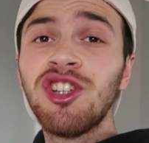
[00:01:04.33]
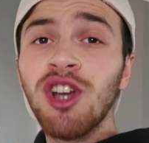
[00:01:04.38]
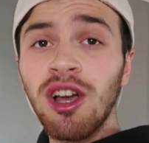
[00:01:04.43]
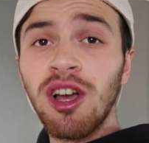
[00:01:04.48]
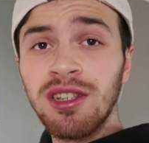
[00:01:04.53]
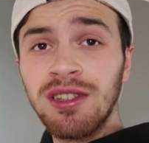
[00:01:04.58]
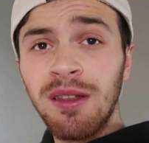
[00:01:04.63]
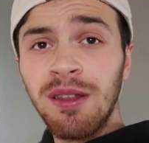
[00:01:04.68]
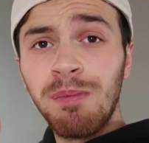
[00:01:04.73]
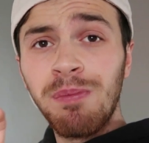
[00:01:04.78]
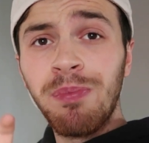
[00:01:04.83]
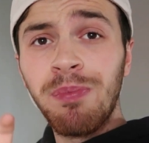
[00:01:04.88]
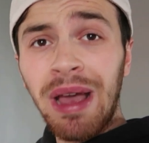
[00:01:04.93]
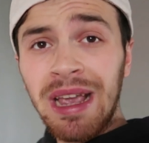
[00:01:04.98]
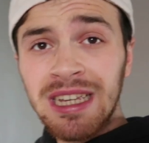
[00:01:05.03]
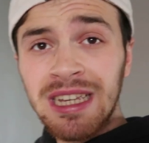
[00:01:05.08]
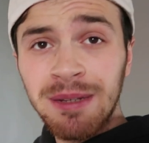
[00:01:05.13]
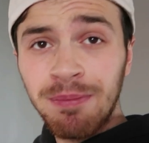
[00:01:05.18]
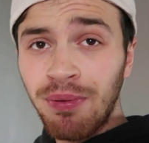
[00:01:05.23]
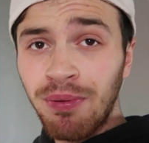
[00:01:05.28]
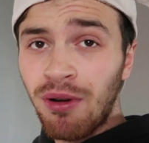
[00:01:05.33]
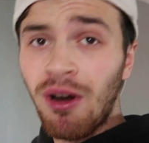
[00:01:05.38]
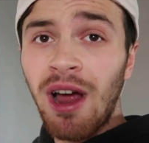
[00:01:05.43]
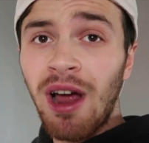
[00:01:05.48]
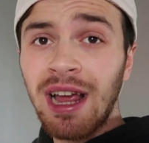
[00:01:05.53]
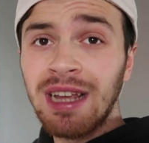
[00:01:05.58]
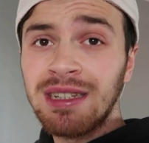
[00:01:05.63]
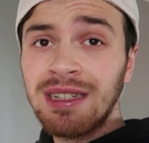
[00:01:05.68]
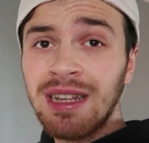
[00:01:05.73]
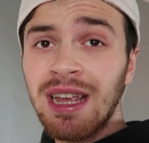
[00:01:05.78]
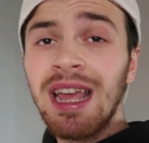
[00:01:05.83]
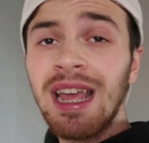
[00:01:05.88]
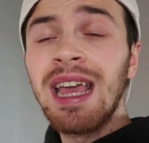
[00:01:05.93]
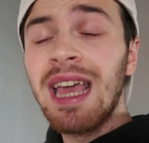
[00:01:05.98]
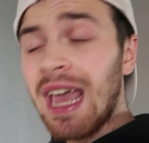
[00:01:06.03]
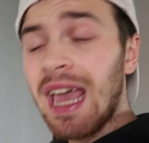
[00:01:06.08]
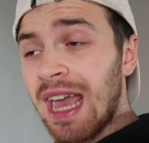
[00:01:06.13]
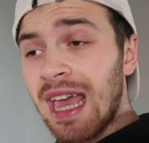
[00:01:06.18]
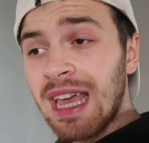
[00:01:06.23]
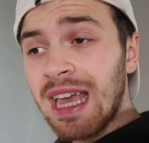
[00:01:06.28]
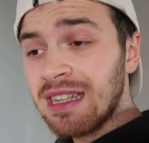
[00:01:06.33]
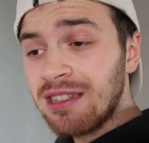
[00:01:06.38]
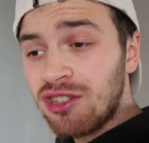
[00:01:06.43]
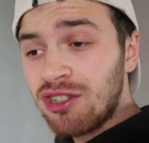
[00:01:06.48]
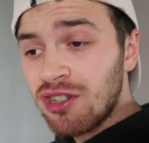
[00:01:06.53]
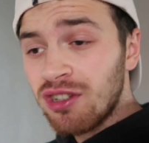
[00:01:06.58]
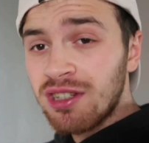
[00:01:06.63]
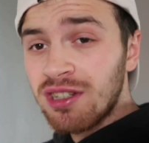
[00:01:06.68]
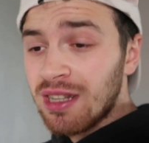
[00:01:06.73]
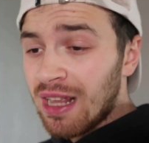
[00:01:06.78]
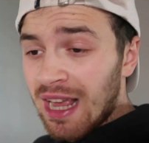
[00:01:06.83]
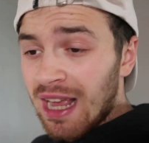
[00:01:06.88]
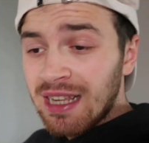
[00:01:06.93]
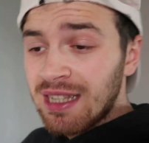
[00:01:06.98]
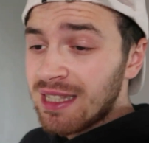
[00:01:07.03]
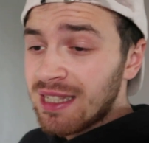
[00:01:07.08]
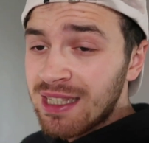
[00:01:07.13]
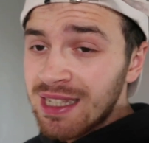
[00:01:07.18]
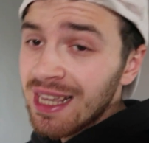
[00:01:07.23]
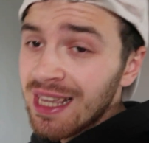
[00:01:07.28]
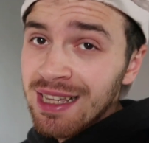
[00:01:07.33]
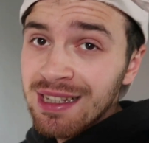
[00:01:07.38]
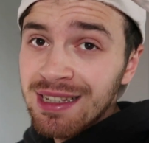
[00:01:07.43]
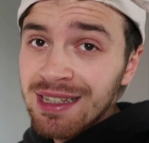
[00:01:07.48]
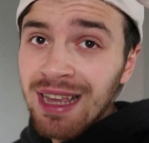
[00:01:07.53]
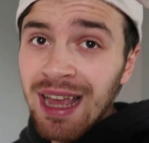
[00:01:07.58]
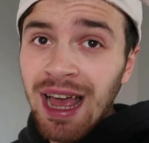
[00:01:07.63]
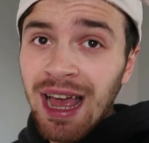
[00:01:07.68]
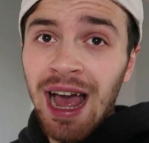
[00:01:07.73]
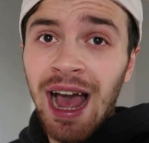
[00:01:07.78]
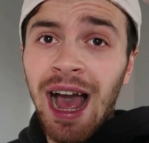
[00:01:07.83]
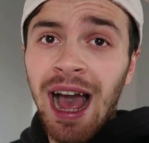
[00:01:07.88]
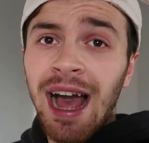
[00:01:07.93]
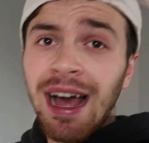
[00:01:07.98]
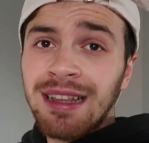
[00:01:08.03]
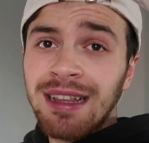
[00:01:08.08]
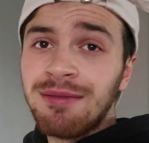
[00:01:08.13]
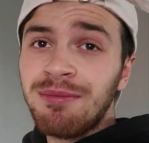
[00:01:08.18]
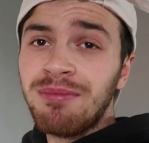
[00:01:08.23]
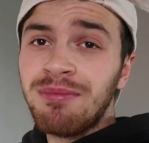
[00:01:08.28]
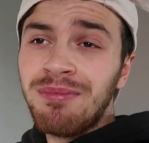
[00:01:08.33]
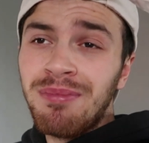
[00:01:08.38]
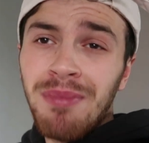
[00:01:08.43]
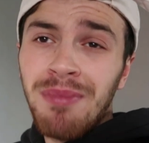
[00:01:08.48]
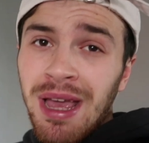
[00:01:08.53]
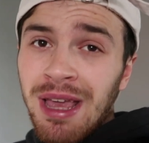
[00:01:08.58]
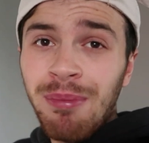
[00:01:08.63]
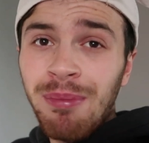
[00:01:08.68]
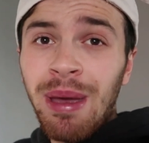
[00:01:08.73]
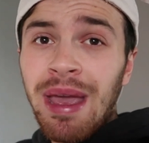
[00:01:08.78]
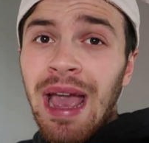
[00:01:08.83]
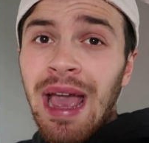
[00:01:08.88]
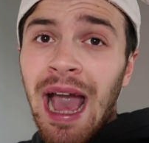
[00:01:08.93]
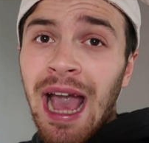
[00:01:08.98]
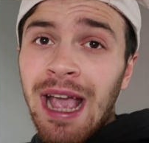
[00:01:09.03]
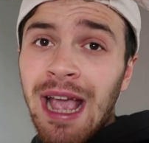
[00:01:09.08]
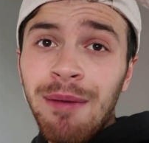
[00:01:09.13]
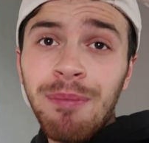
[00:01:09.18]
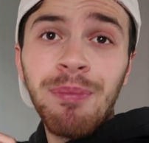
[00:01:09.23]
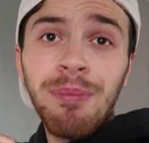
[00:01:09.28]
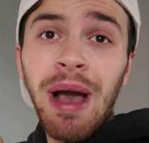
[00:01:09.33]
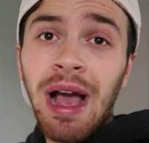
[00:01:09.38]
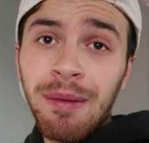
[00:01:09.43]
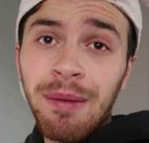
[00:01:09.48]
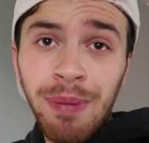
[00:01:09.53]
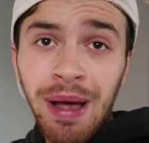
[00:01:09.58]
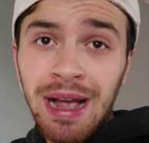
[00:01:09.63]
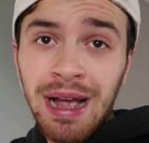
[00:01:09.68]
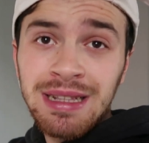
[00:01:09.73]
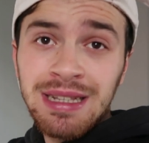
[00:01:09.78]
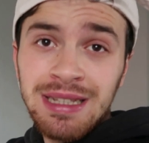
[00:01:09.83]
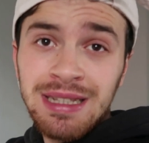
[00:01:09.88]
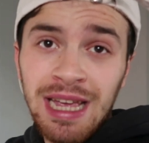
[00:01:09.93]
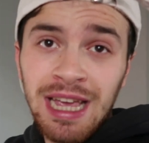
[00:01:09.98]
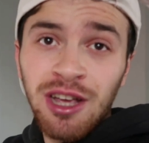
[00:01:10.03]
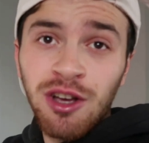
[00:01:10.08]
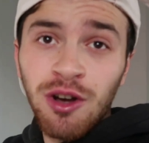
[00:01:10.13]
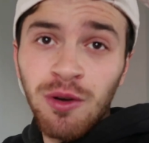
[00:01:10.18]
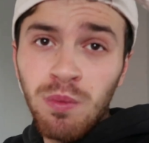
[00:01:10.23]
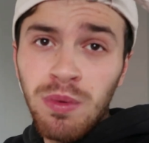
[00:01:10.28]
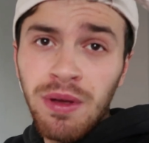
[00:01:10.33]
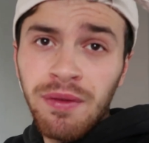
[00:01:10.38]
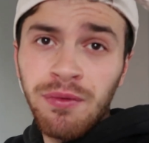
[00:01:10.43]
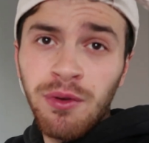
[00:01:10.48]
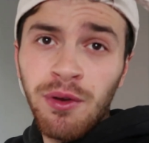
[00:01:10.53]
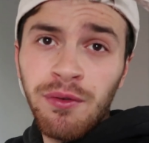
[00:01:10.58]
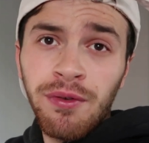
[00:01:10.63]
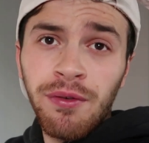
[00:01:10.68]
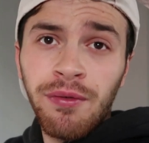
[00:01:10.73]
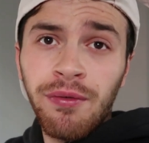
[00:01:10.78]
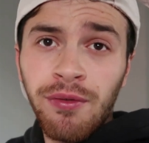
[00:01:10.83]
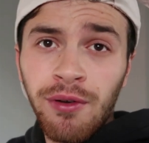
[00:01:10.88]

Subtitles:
just the base price. It is just a seat and maybe a backpack to take on with you for